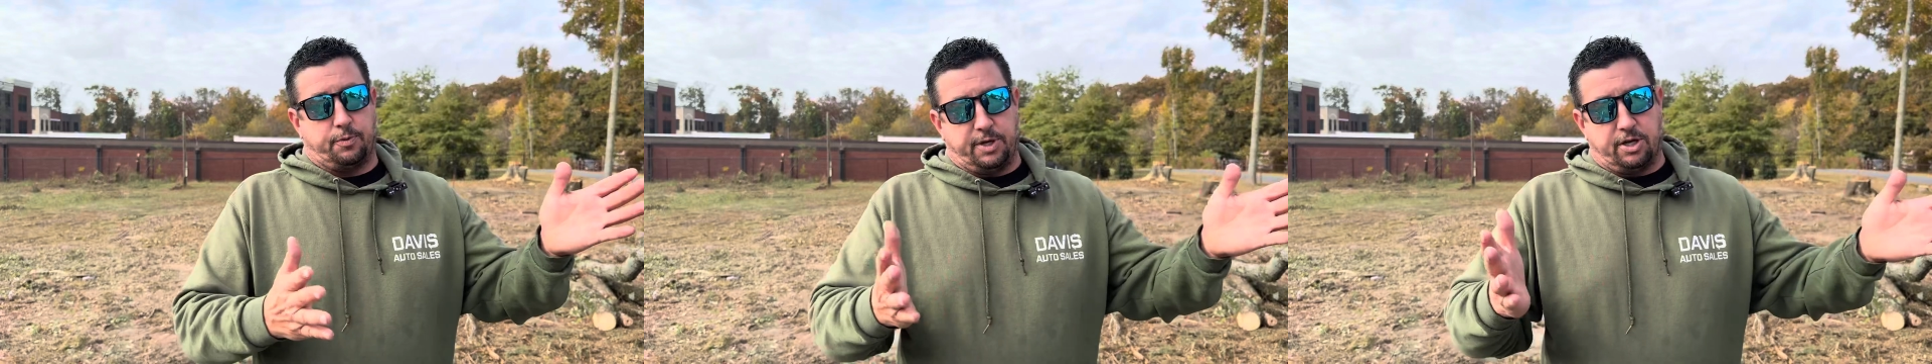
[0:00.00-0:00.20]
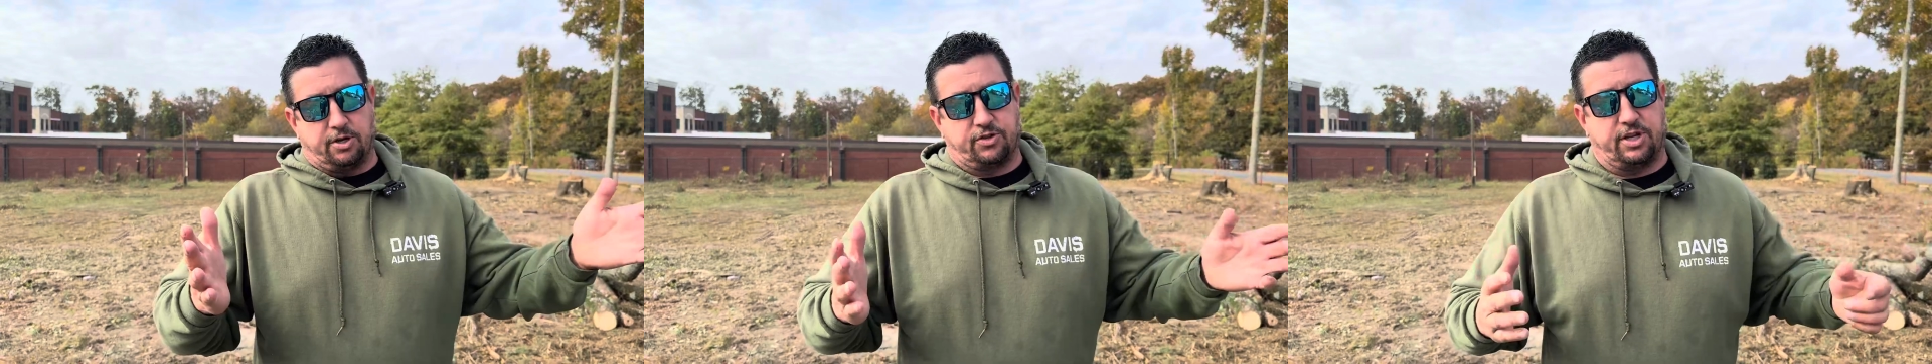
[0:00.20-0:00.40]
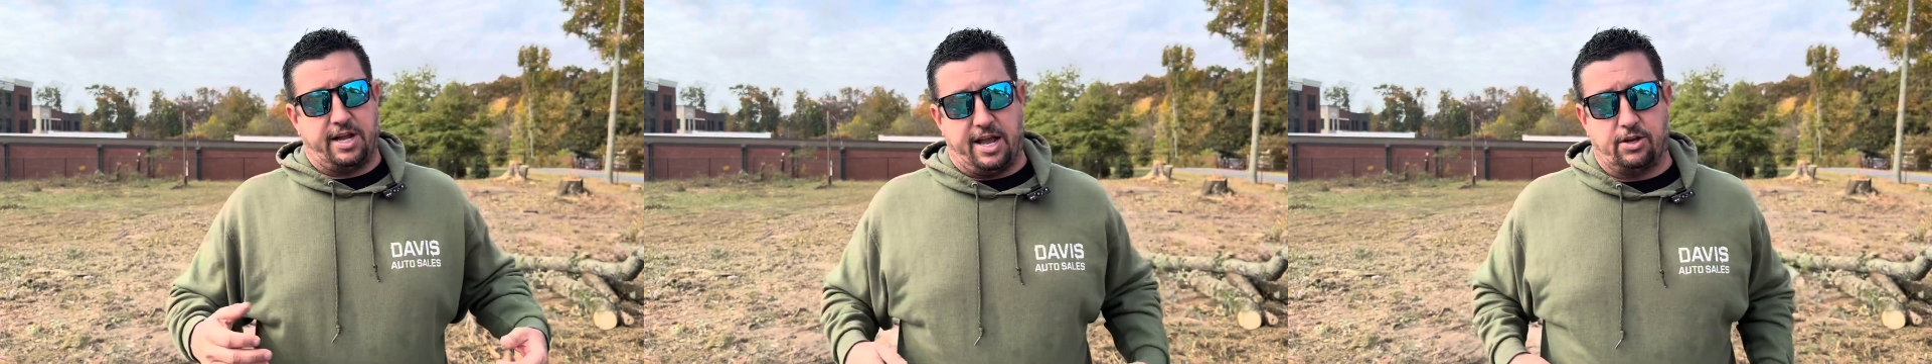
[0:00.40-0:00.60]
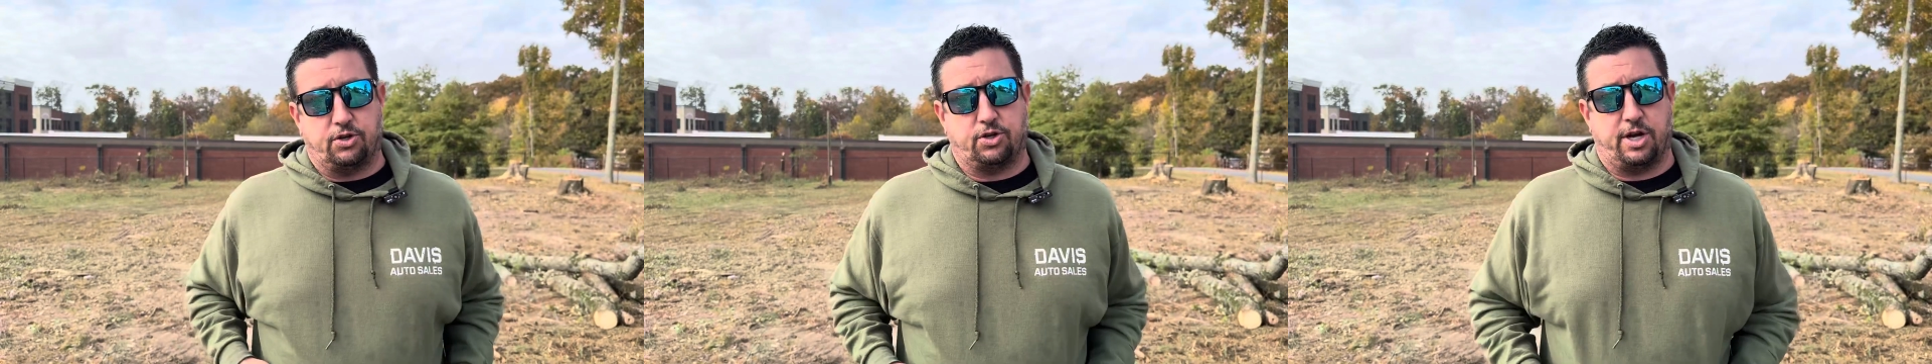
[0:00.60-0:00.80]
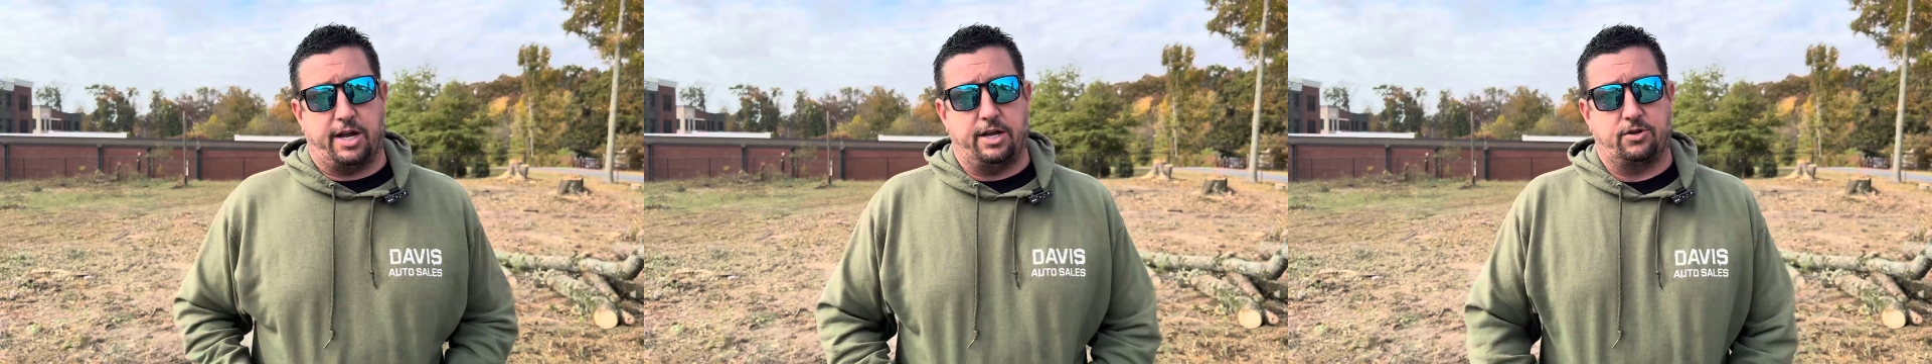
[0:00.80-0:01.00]
because it has
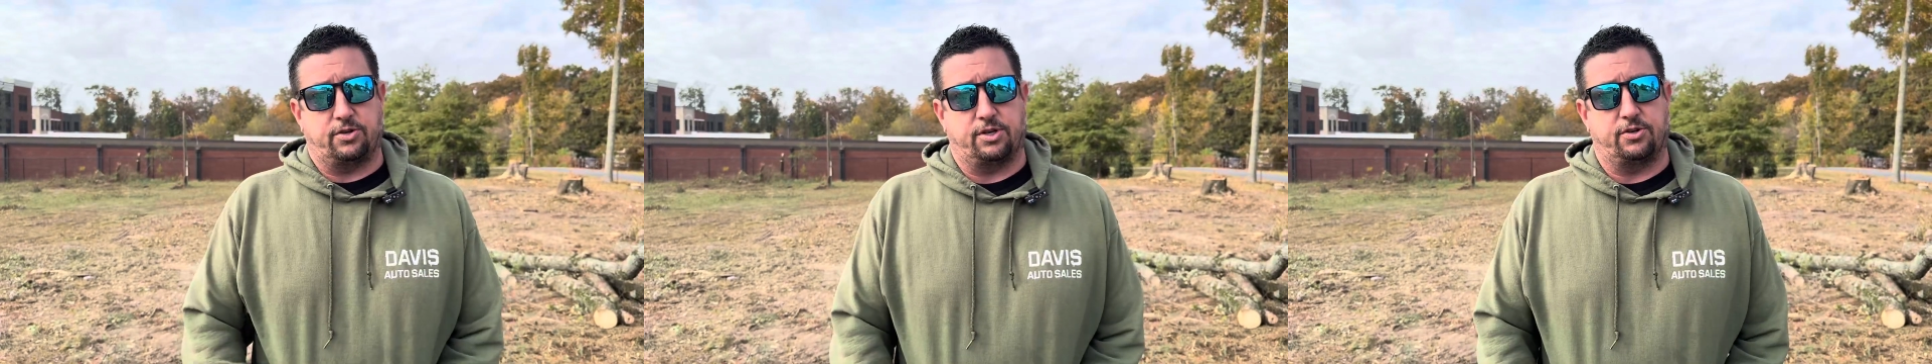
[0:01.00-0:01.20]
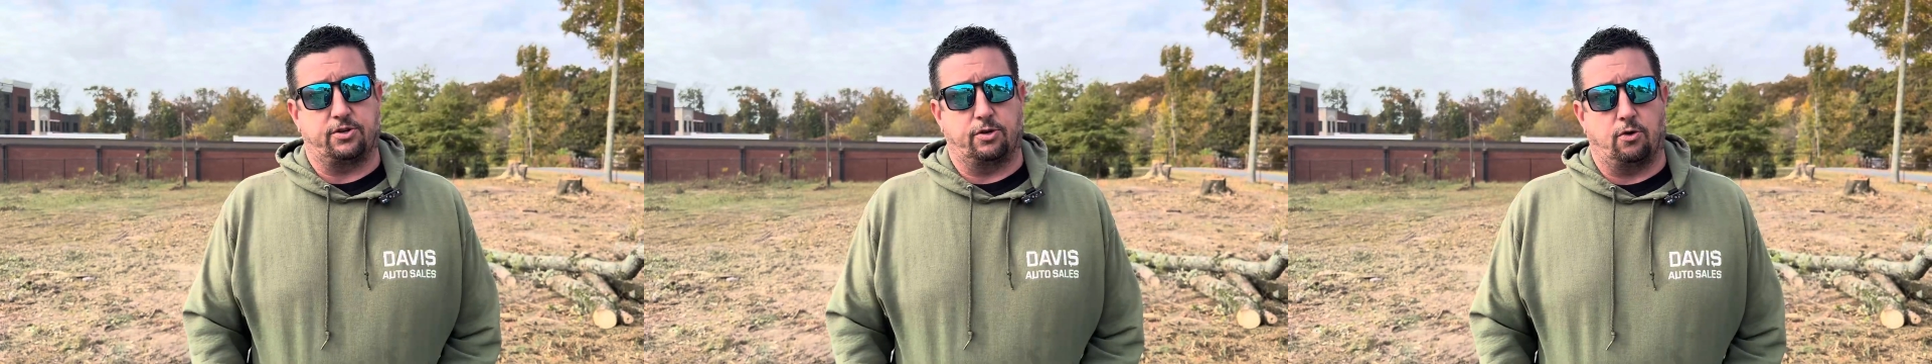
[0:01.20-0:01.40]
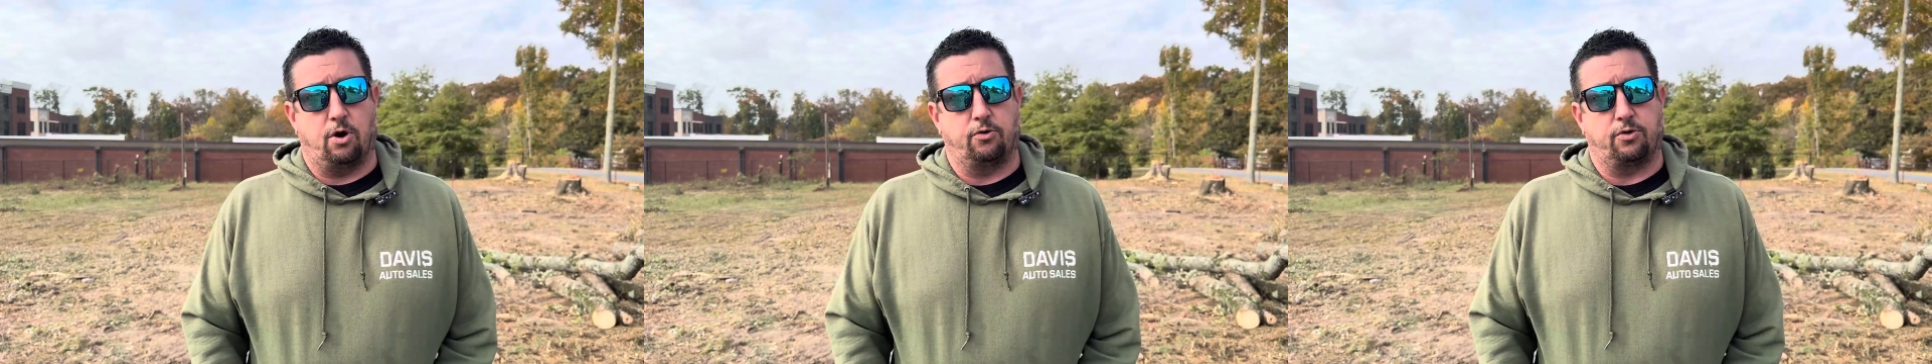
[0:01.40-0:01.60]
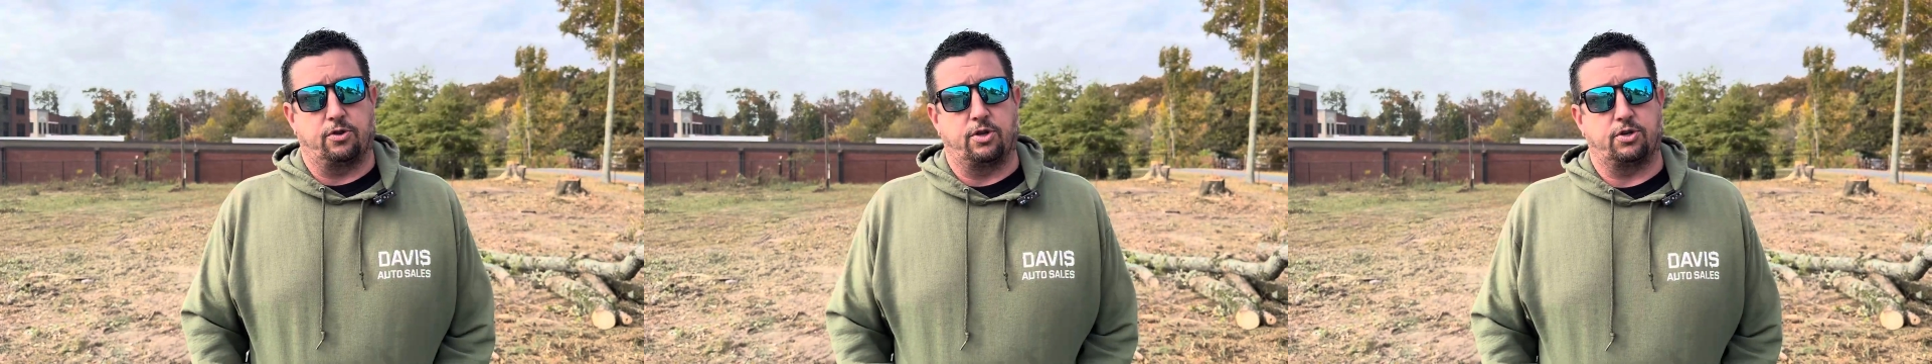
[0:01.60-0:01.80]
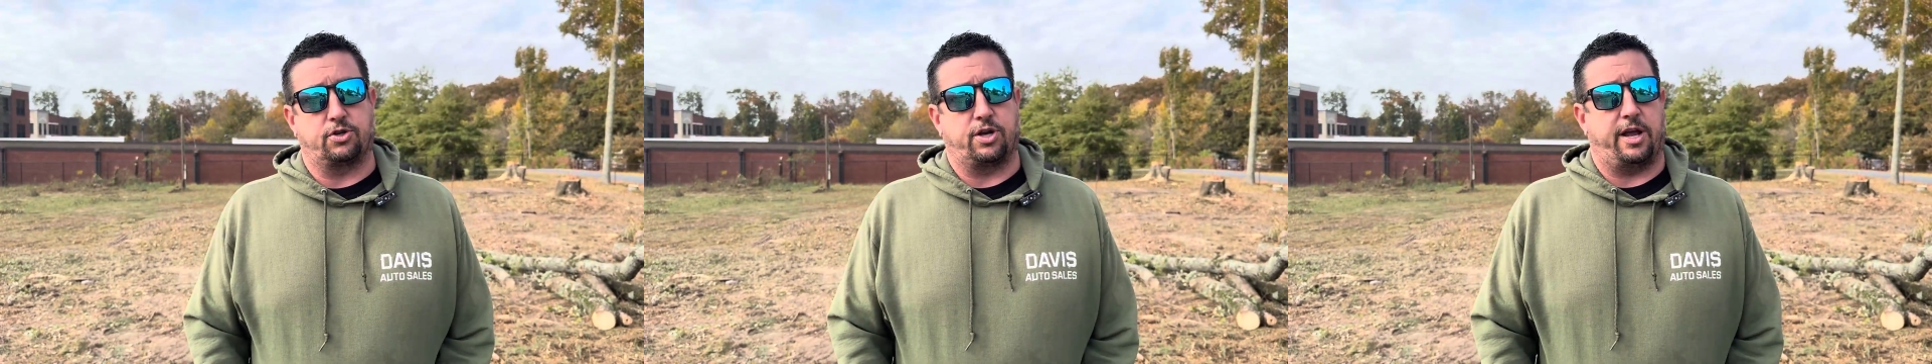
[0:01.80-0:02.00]
changed since the growth of
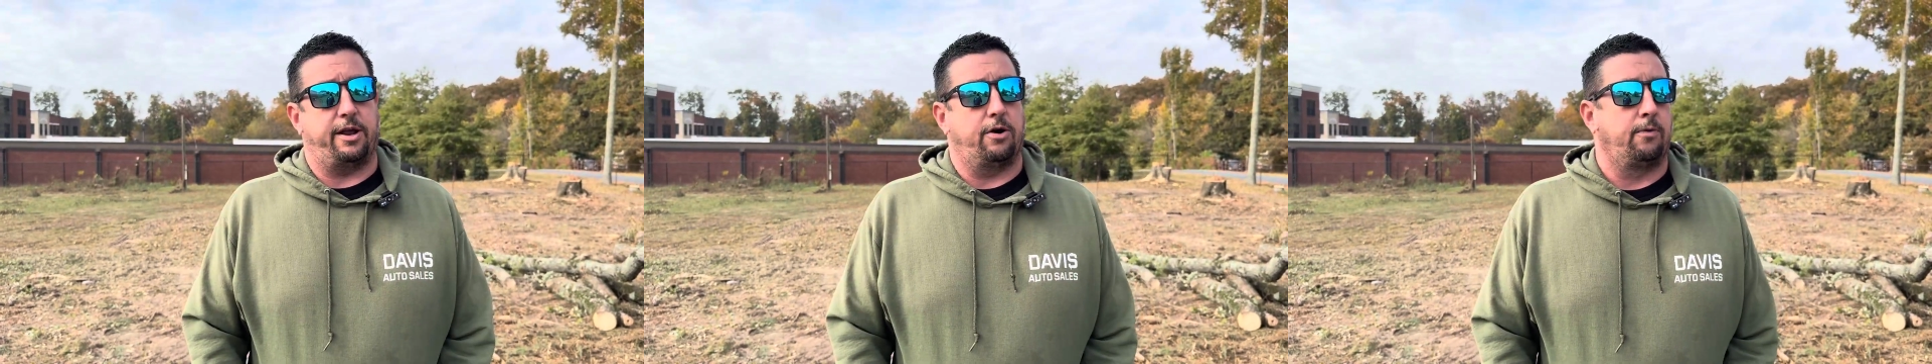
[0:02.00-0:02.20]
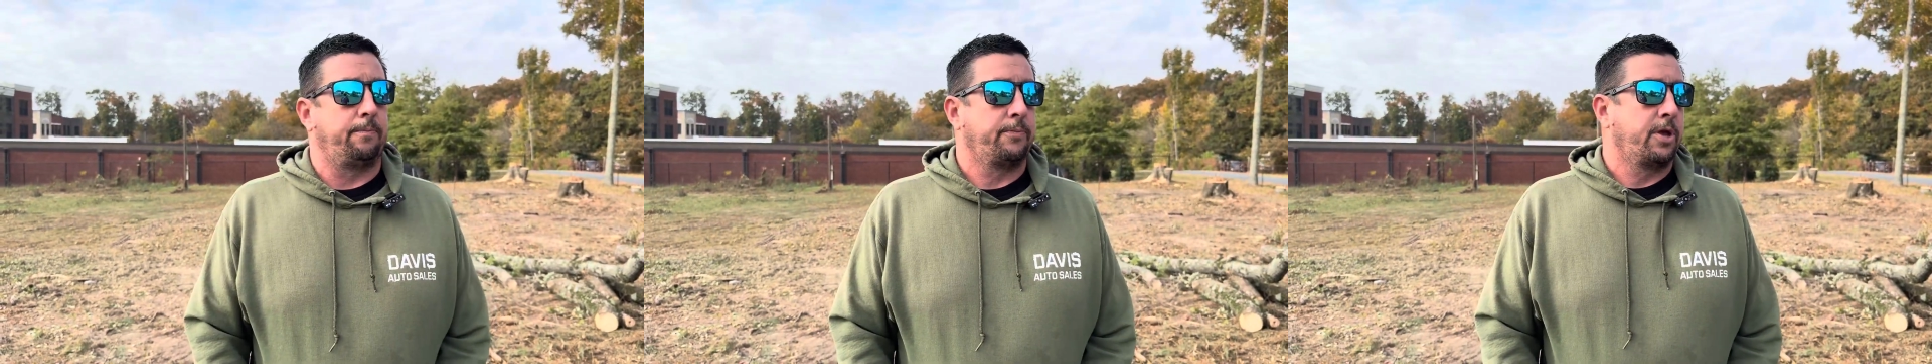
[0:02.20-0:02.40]
this channel.